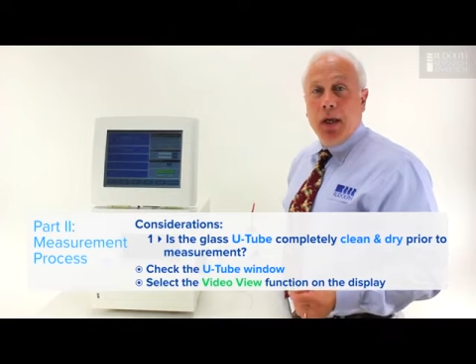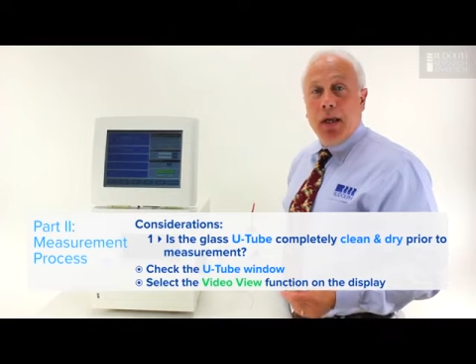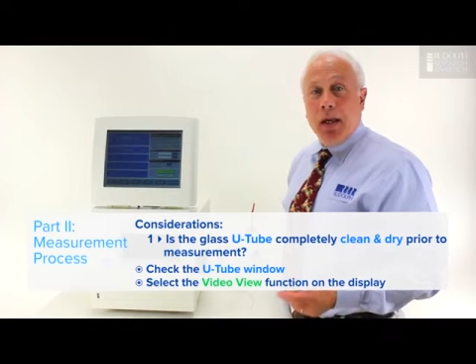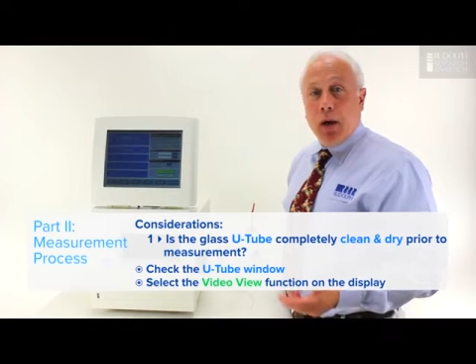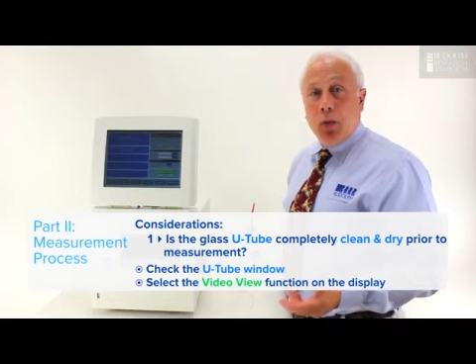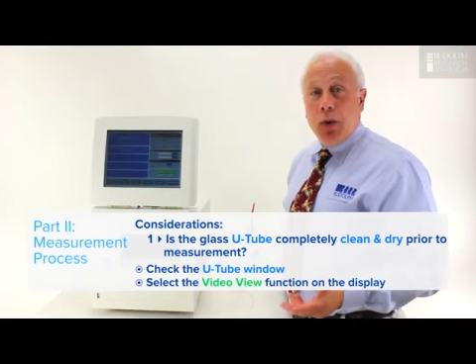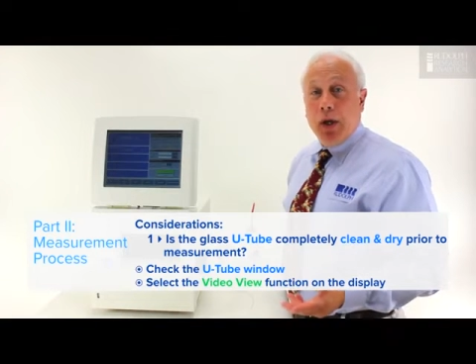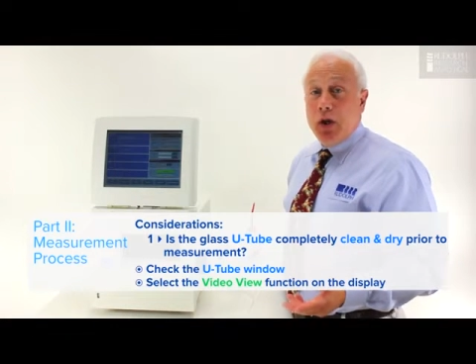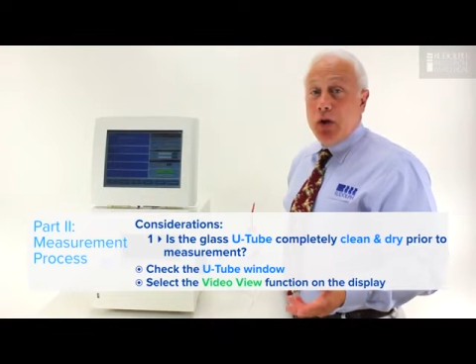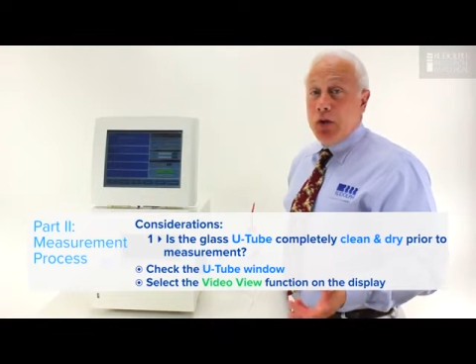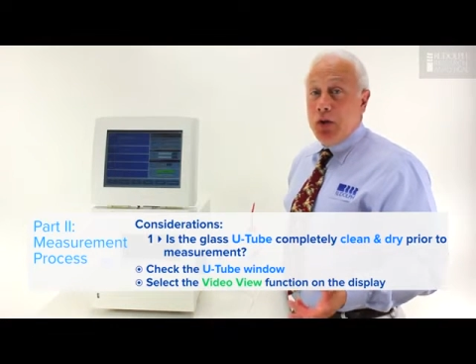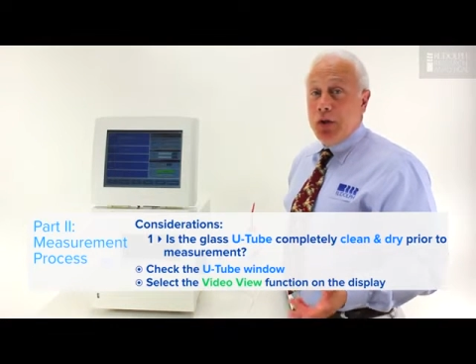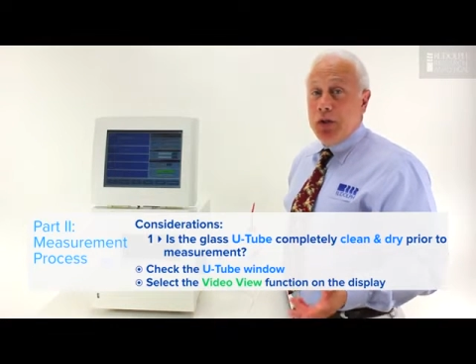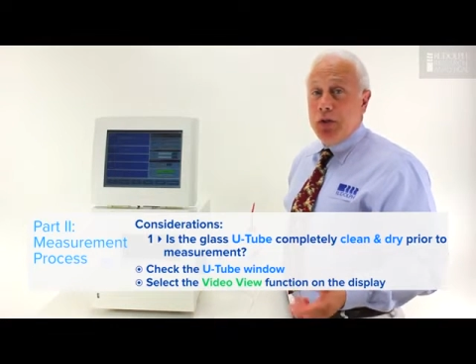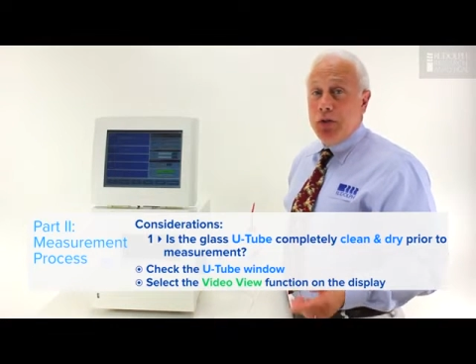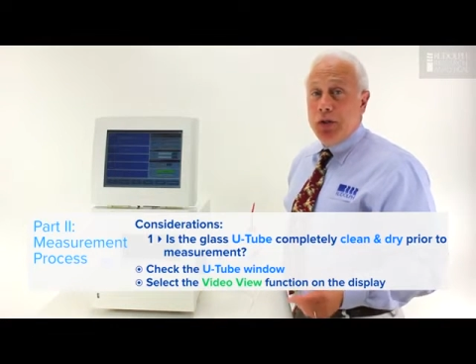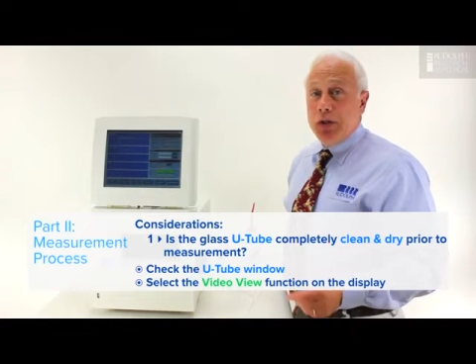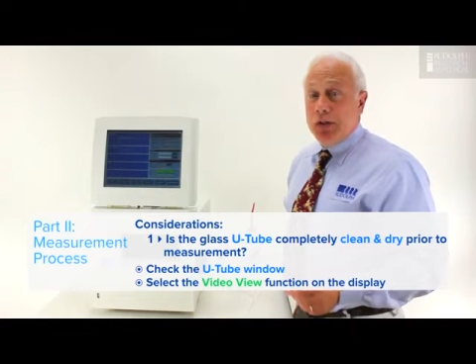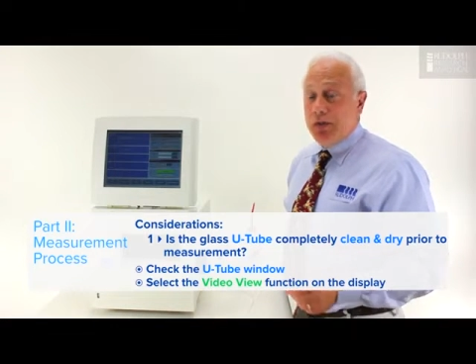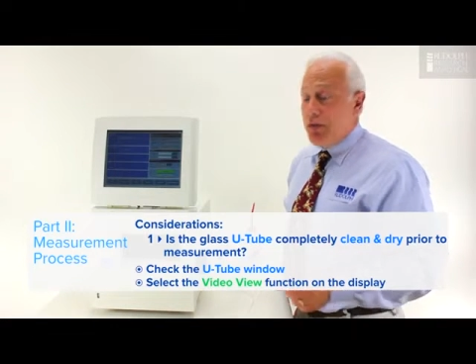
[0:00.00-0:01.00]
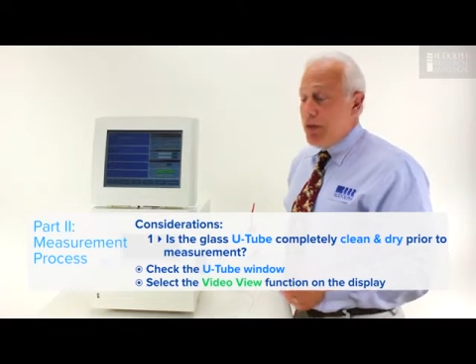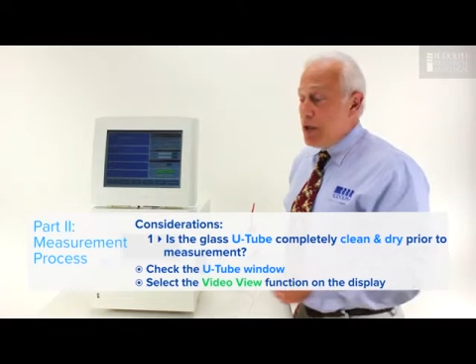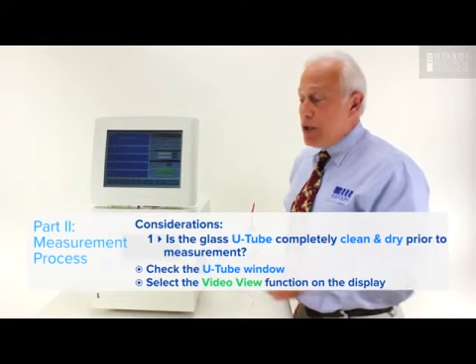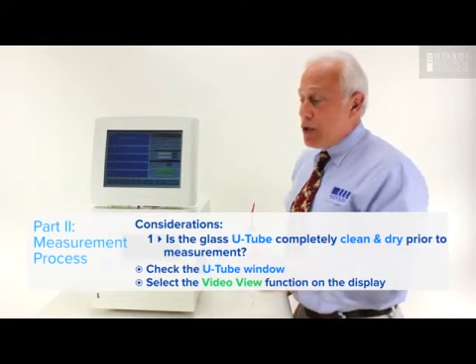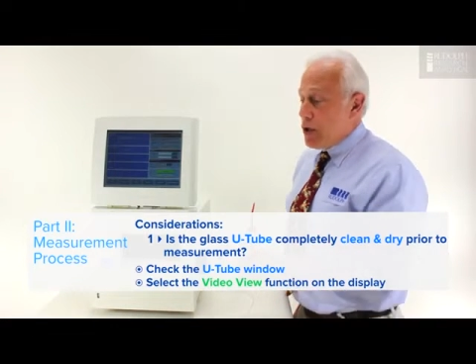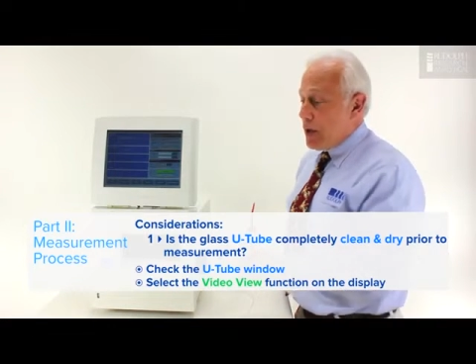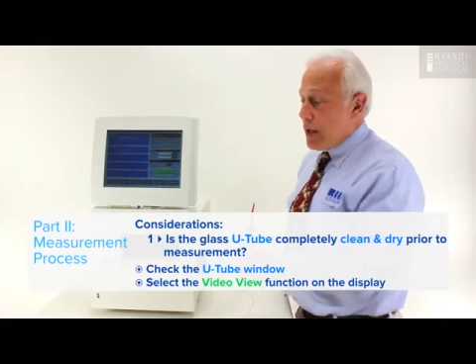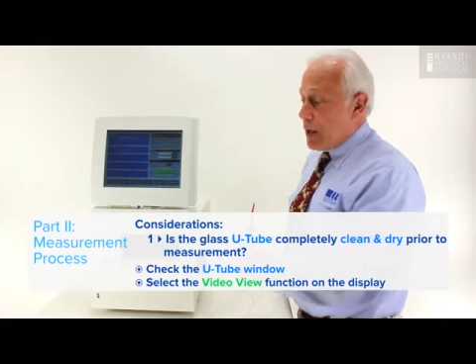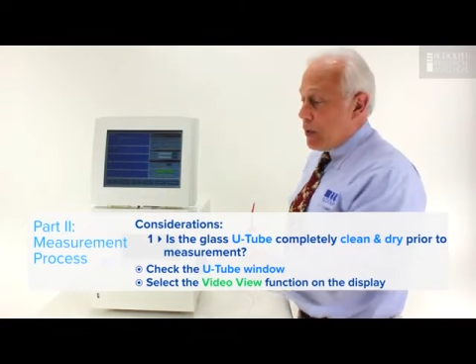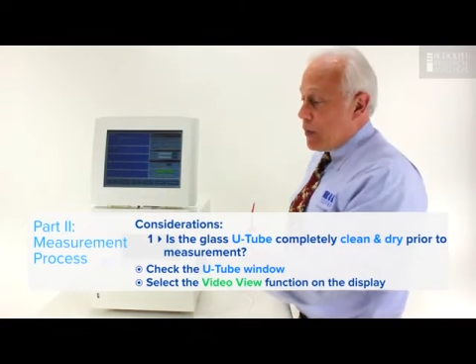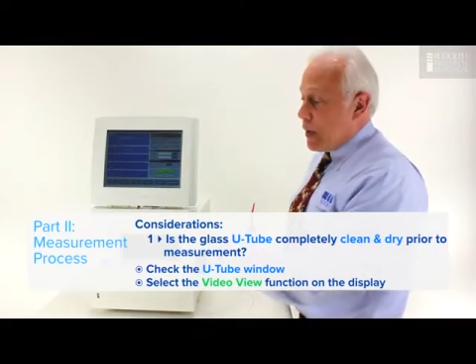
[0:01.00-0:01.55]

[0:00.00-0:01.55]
Now, we could do this visually.